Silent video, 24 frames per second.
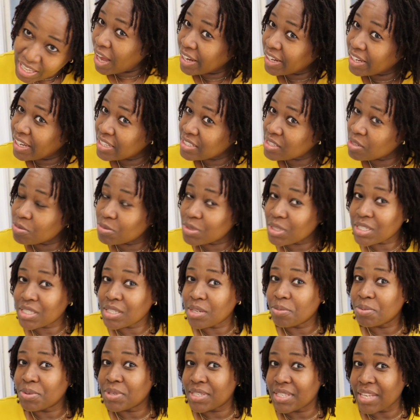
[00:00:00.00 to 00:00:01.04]
I guess I'm just
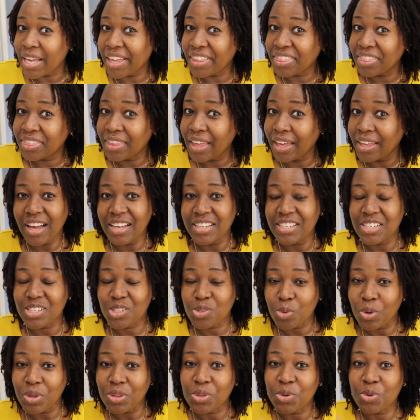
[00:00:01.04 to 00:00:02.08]
upset that I just
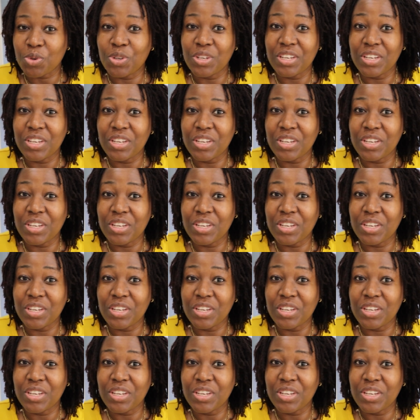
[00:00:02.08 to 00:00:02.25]
went through